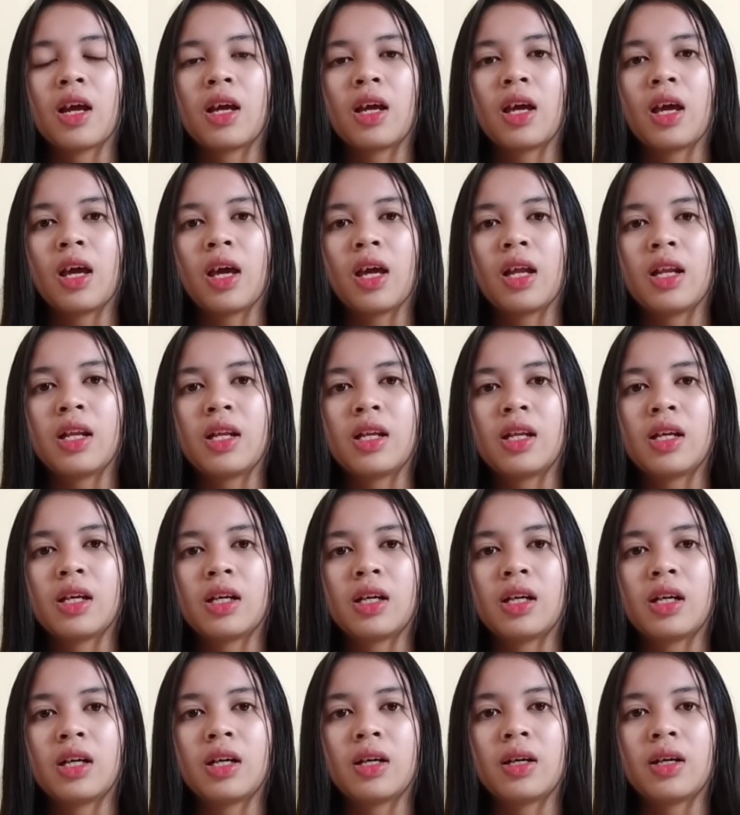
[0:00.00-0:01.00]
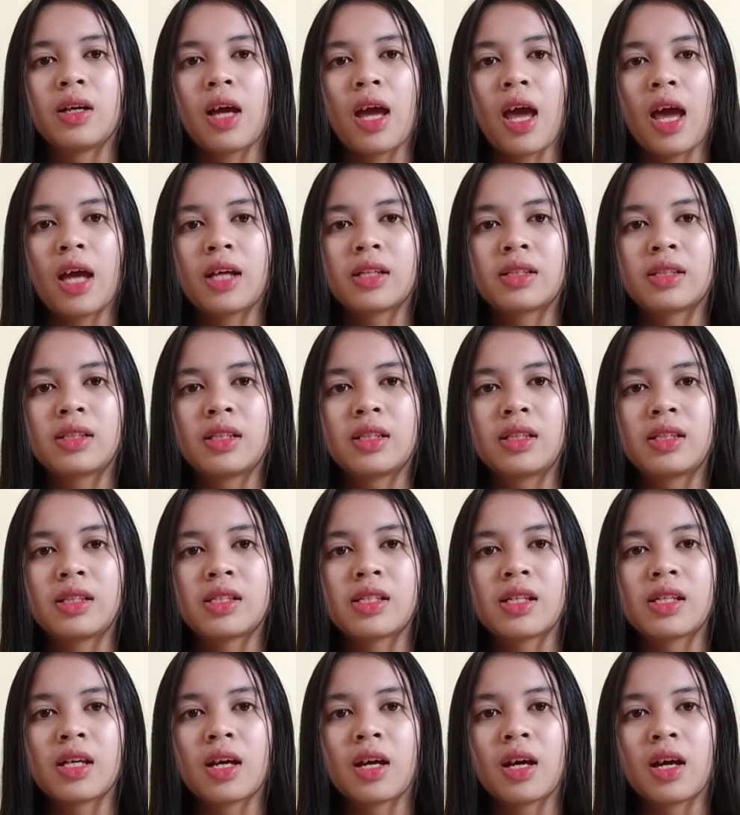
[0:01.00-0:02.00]
in the
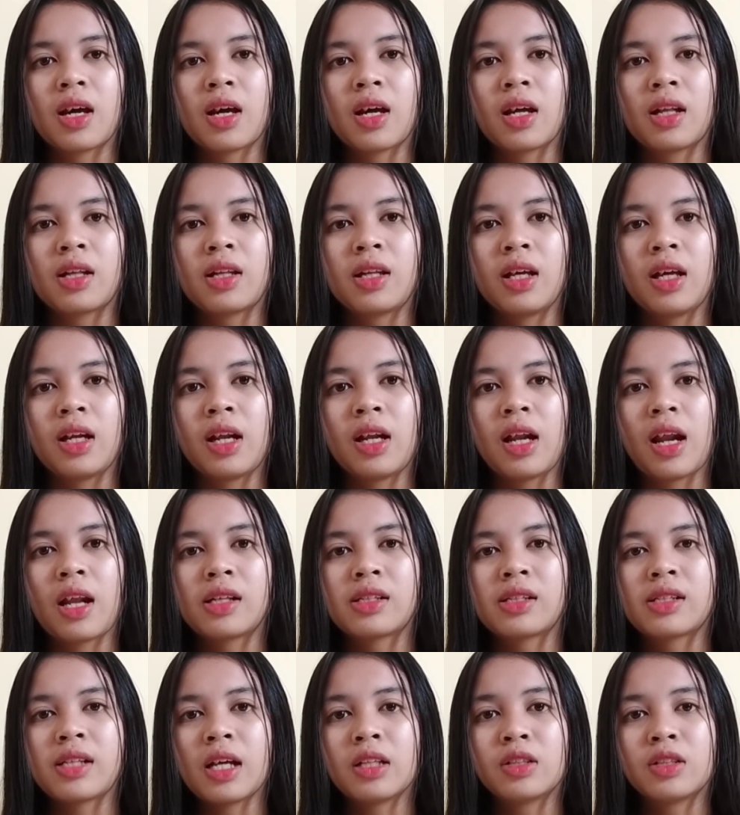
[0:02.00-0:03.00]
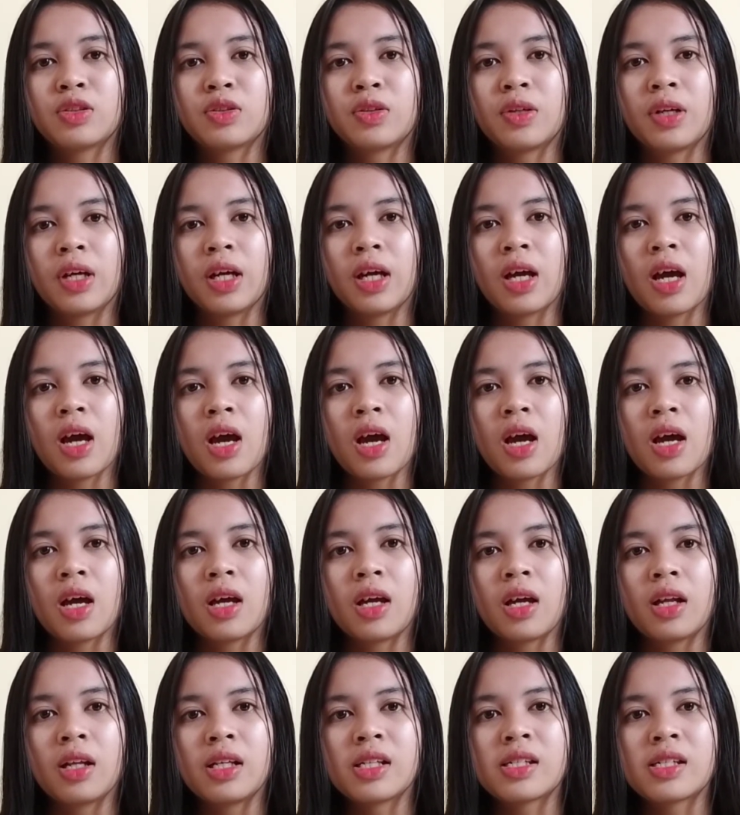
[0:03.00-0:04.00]
18th century,
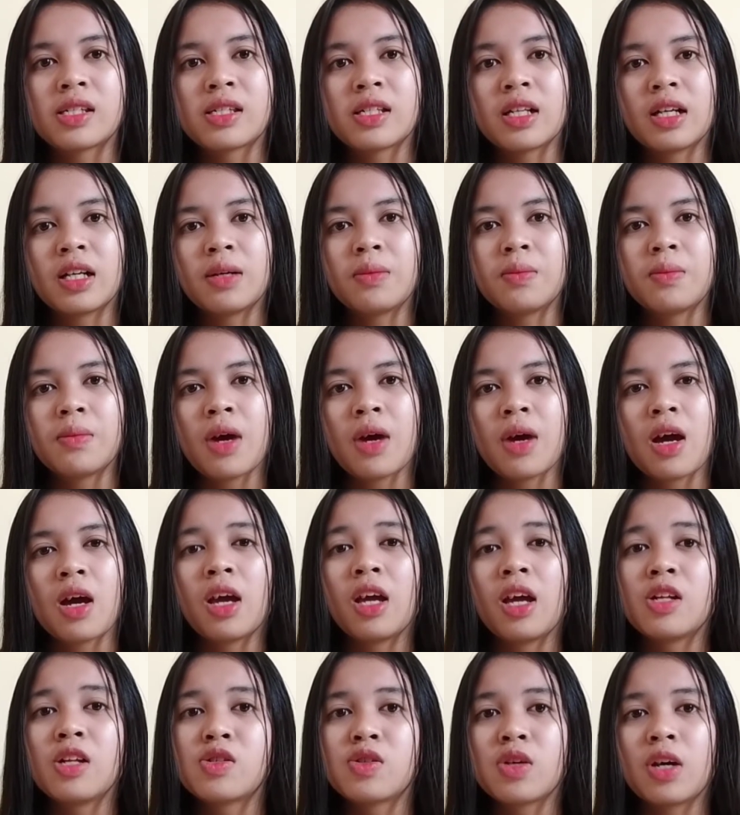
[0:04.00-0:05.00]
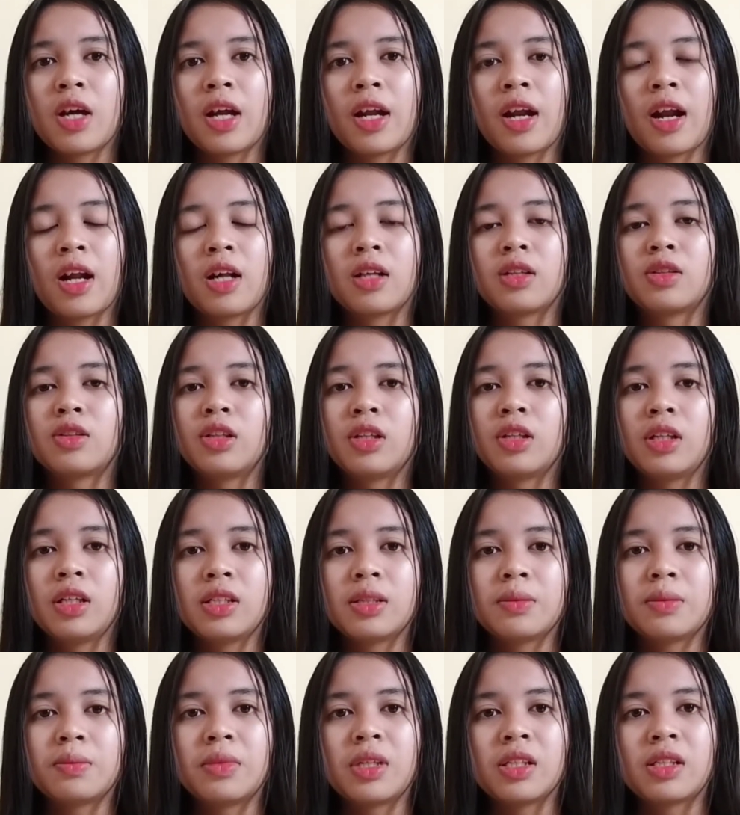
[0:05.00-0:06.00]
this term into an
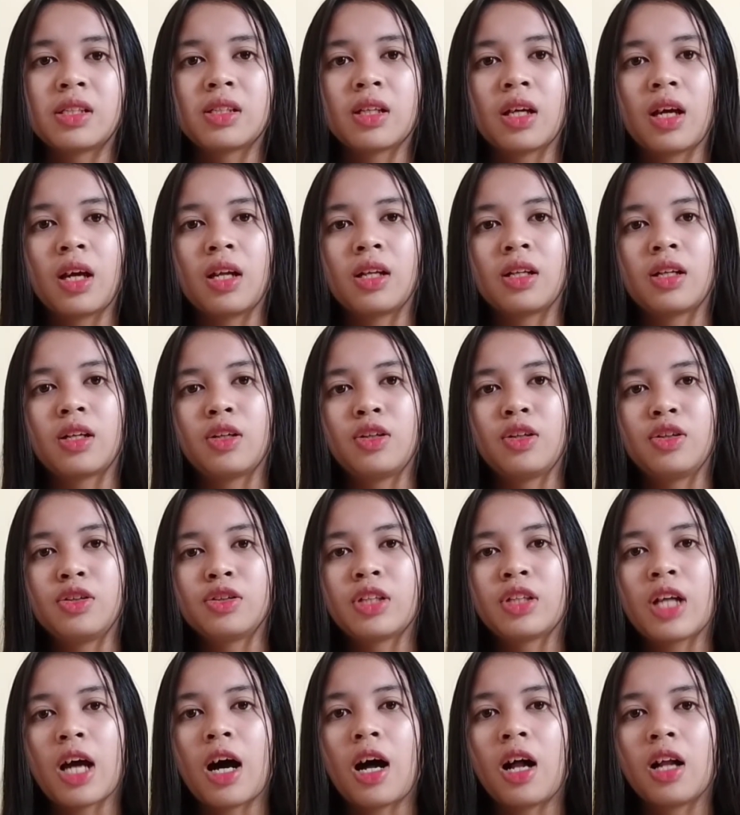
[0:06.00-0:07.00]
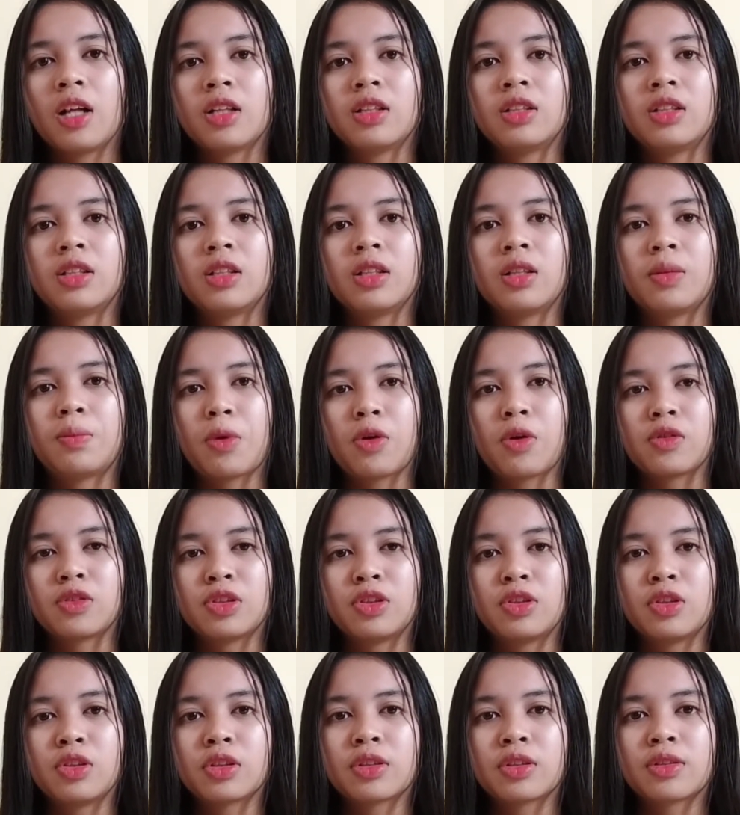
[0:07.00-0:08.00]
algorithm. This includes all the
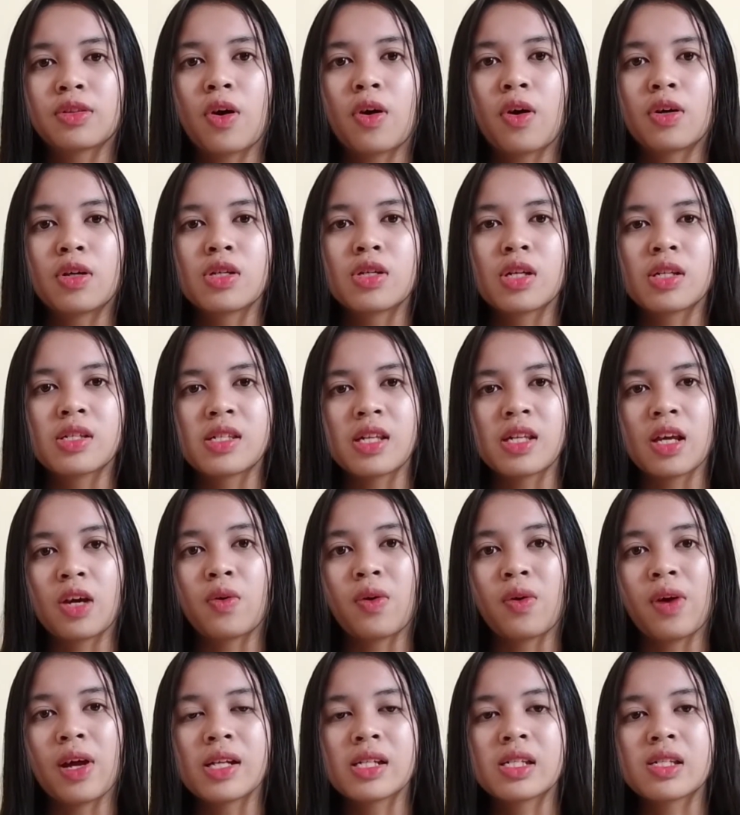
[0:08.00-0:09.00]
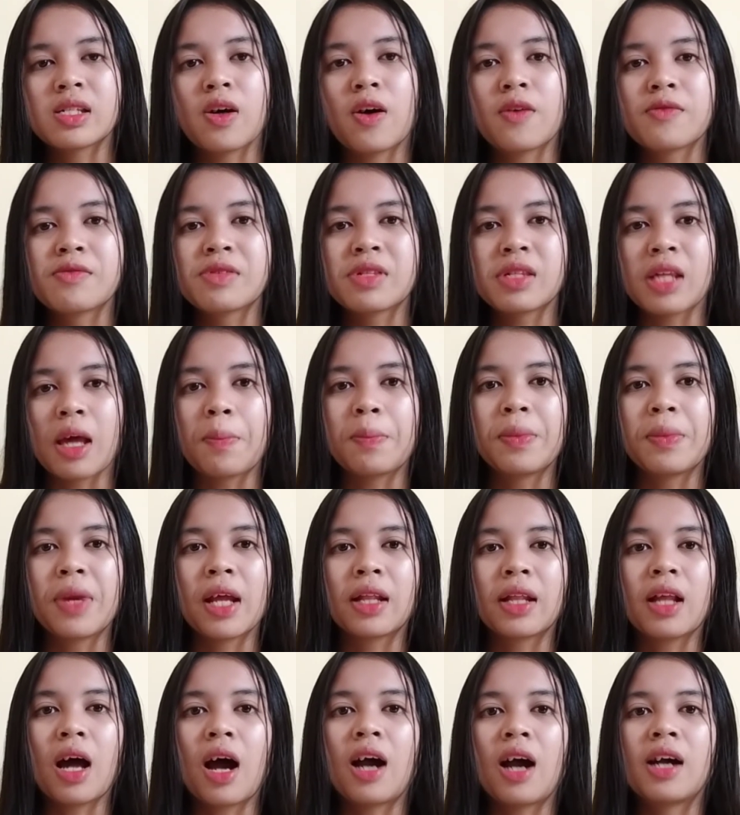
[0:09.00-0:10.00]
procedures or sequence of steps
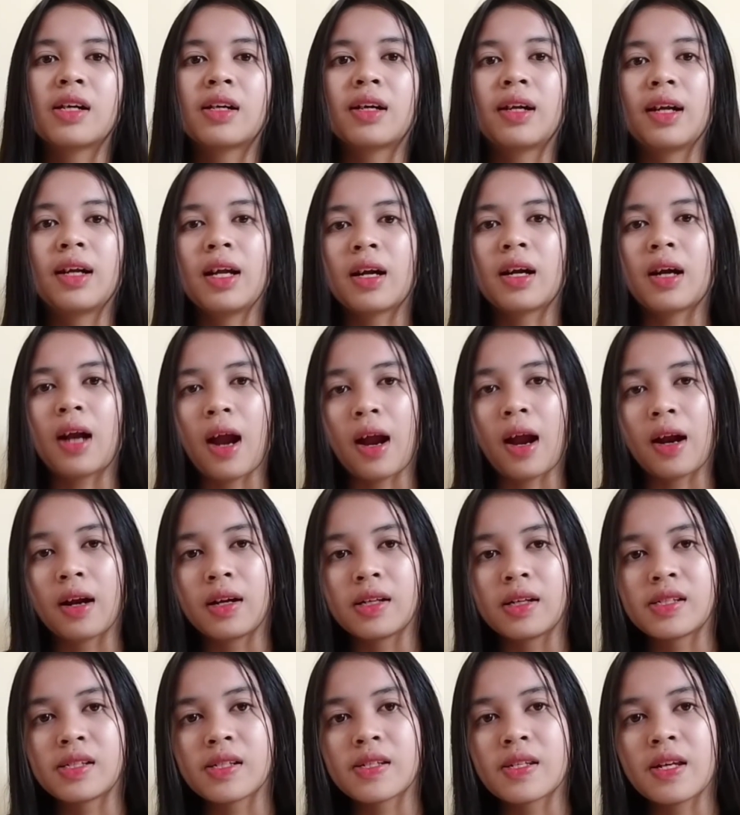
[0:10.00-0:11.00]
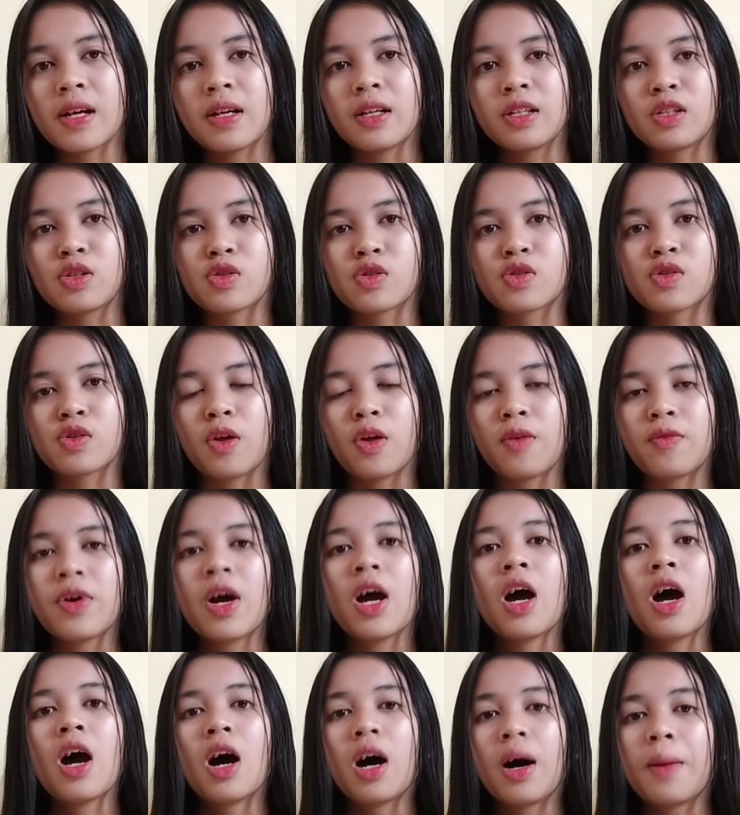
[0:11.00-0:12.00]
that are clear and necessary to solve
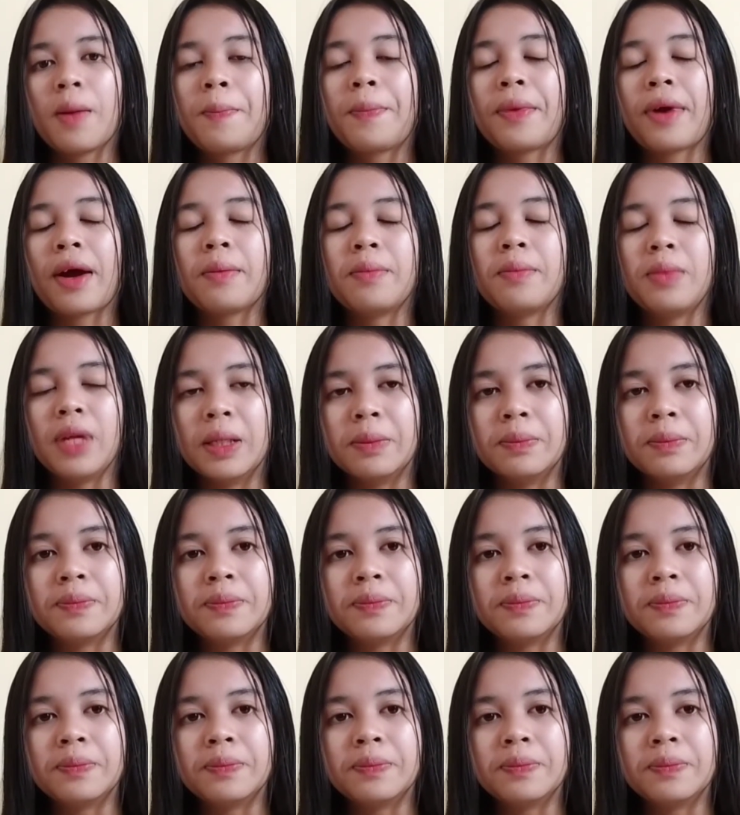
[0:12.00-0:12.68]
a problem.